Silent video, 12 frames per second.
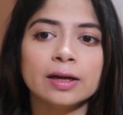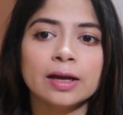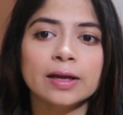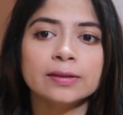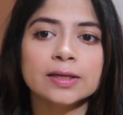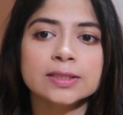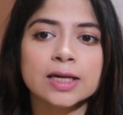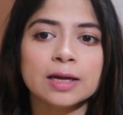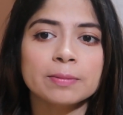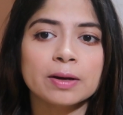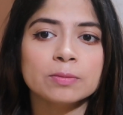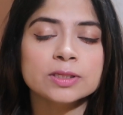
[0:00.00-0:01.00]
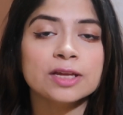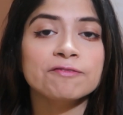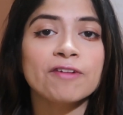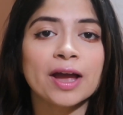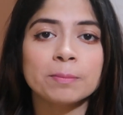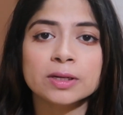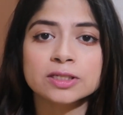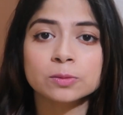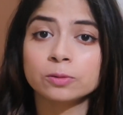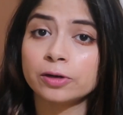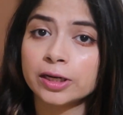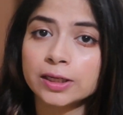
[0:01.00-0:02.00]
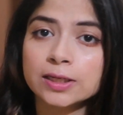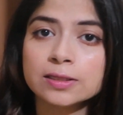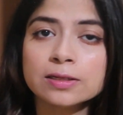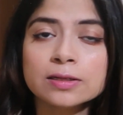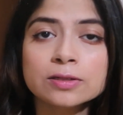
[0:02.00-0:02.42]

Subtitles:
at that time I was like 5 months pregnant.